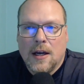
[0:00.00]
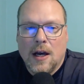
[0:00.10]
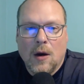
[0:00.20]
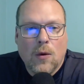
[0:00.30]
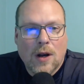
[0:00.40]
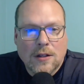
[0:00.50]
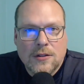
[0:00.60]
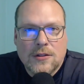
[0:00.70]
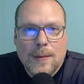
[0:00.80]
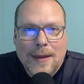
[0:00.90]
uh, where I'll
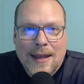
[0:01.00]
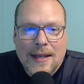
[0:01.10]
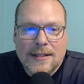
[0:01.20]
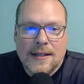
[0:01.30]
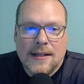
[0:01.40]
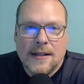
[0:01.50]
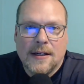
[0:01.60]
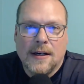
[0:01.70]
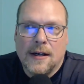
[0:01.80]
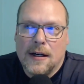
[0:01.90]
do some HIT
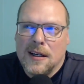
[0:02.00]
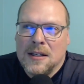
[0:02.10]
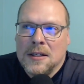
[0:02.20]
uh,